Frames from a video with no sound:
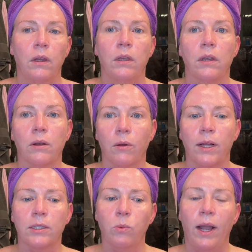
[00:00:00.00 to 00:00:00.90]
you know,
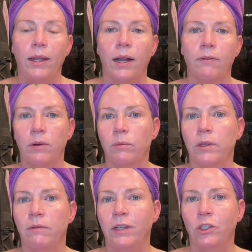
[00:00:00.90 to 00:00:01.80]
that's why I haven't
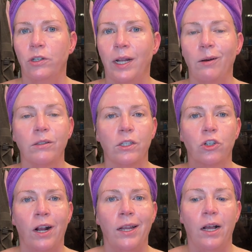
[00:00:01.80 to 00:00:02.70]
really ventured out to
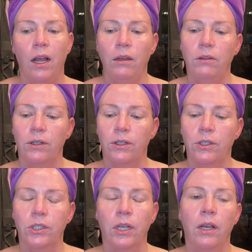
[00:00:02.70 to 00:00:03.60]
try
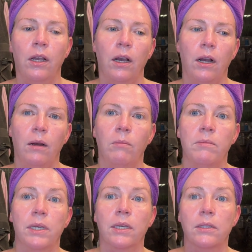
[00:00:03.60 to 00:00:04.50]
others um,
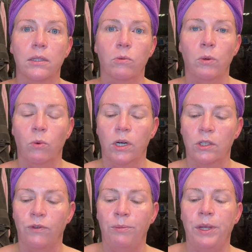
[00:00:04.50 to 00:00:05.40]
because this one
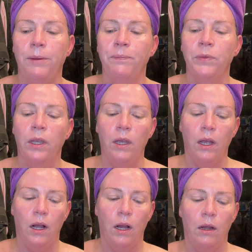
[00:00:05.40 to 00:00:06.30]
works for me.
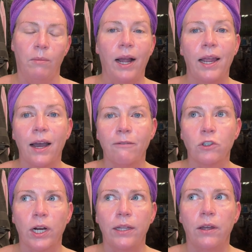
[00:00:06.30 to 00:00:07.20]
Um, I have
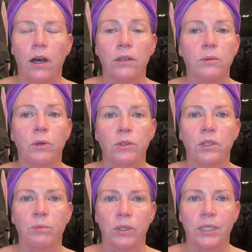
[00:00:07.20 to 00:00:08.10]
tried the
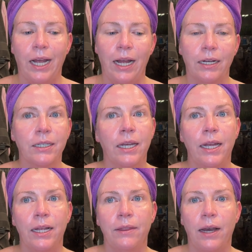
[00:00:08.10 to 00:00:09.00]
Osmosis Protect
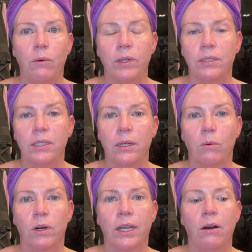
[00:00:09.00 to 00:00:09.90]
and that one
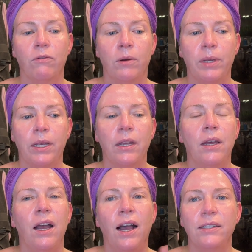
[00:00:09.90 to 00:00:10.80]
didn't work out for me.
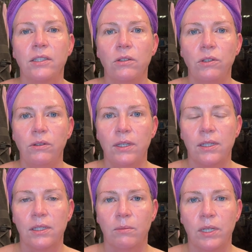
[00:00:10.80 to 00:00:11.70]
I still use
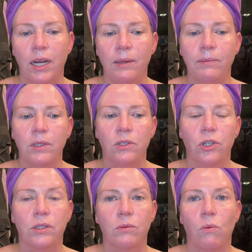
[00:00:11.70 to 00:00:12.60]
it sometimes,
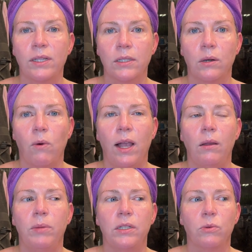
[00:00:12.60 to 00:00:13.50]
just once in a
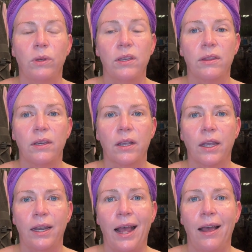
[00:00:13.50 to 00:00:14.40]
while, but it's really thick
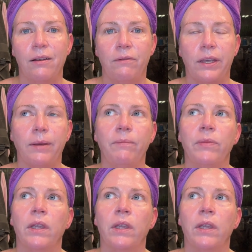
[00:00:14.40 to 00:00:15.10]
and heavy.